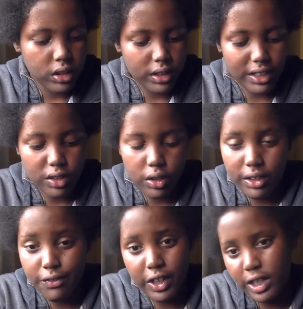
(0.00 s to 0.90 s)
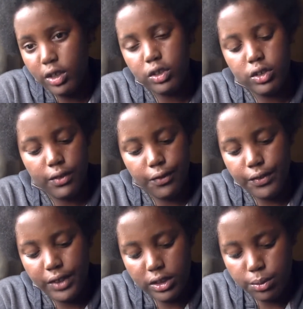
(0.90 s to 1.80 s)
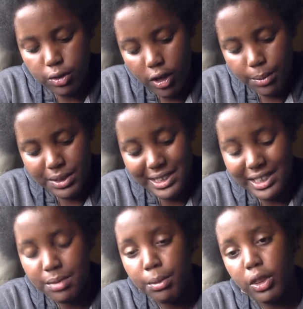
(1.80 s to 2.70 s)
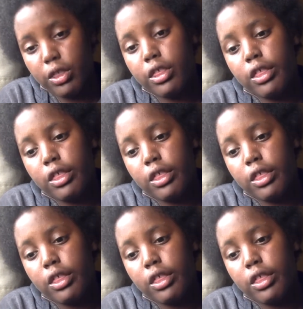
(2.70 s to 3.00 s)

That's only if I get 150 subscribers this month.